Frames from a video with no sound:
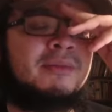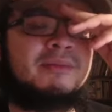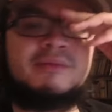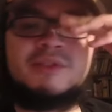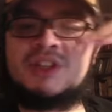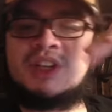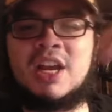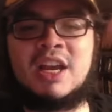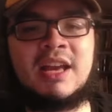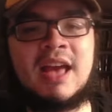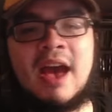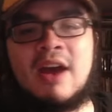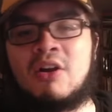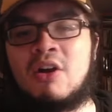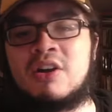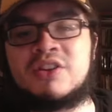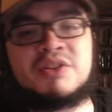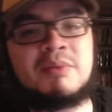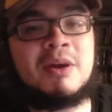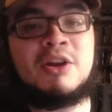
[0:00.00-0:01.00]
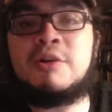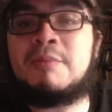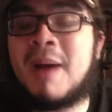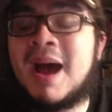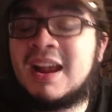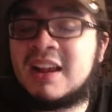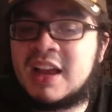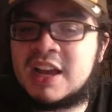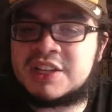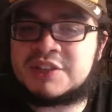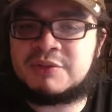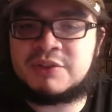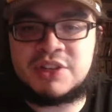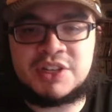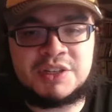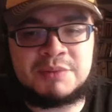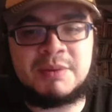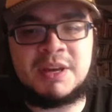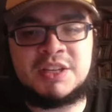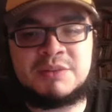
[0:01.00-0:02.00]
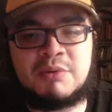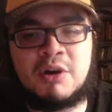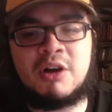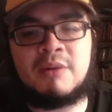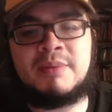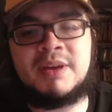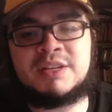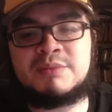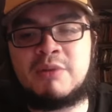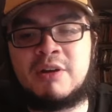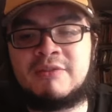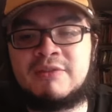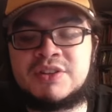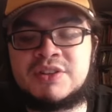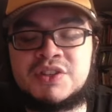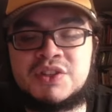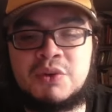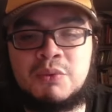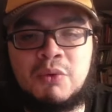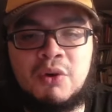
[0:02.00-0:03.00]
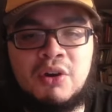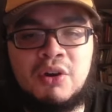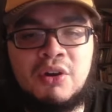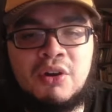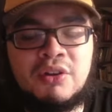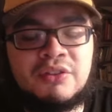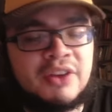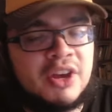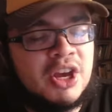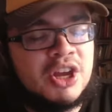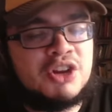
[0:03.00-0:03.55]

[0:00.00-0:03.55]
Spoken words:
Check out also my new podcast for Just Baseball, Baseball Versus the World.